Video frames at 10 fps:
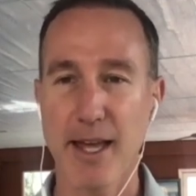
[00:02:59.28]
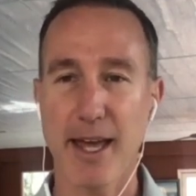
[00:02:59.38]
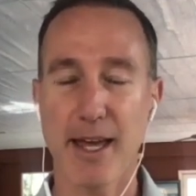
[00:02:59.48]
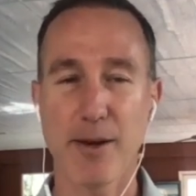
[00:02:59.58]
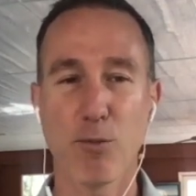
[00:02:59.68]

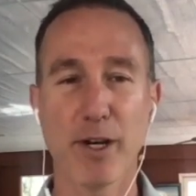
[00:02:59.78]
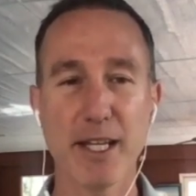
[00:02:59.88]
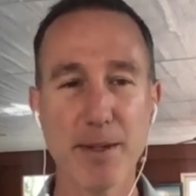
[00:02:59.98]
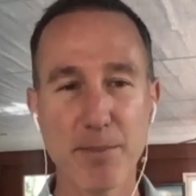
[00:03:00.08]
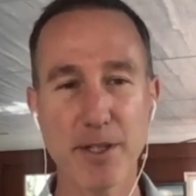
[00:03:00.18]
And when
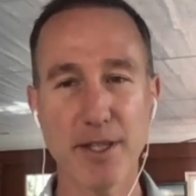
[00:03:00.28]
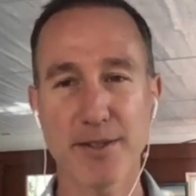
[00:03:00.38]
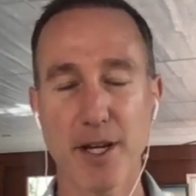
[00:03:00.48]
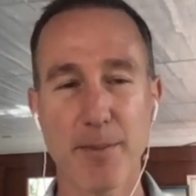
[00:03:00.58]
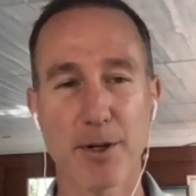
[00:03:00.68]
he put
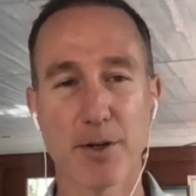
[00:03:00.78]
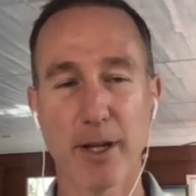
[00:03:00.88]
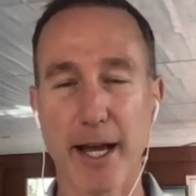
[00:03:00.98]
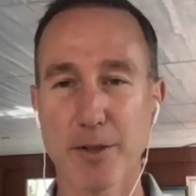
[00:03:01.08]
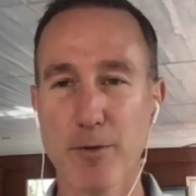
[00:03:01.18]
this up here
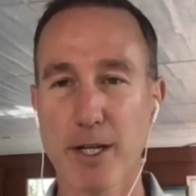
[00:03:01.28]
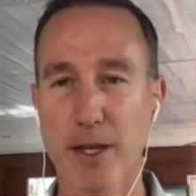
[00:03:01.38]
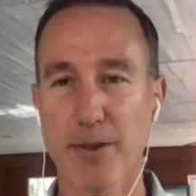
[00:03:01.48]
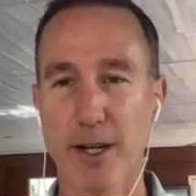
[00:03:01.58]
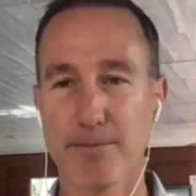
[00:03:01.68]
last week, I
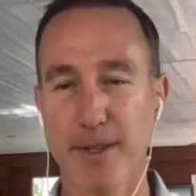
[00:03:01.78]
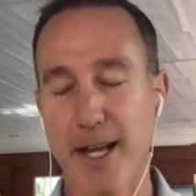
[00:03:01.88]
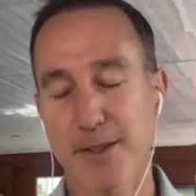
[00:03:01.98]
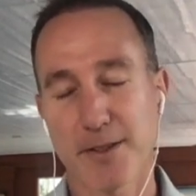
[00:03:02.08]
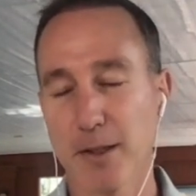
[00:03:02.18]
thought,
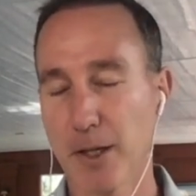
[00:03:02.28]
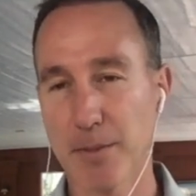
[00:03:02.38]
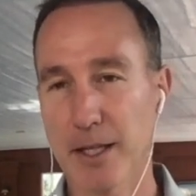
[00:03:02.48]
that's just Elon